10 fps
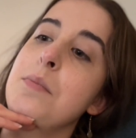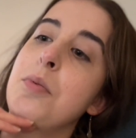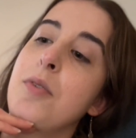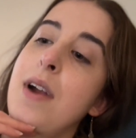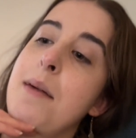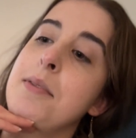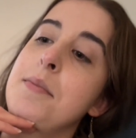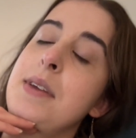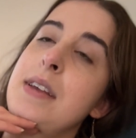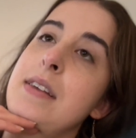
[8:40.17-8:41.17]

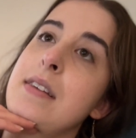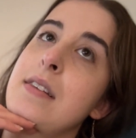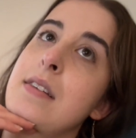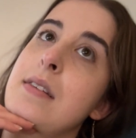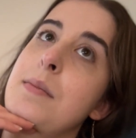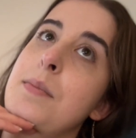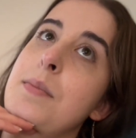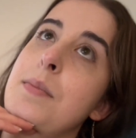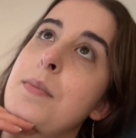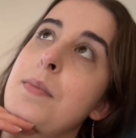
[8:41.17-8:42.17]
problem is
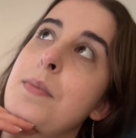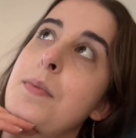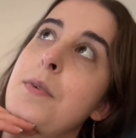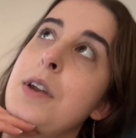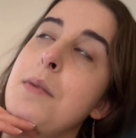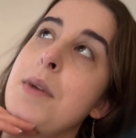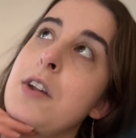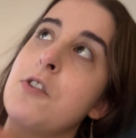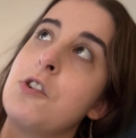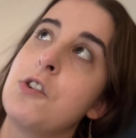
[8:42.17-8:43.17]
pretty
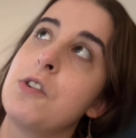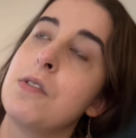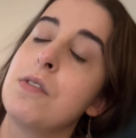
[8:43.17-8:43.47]
much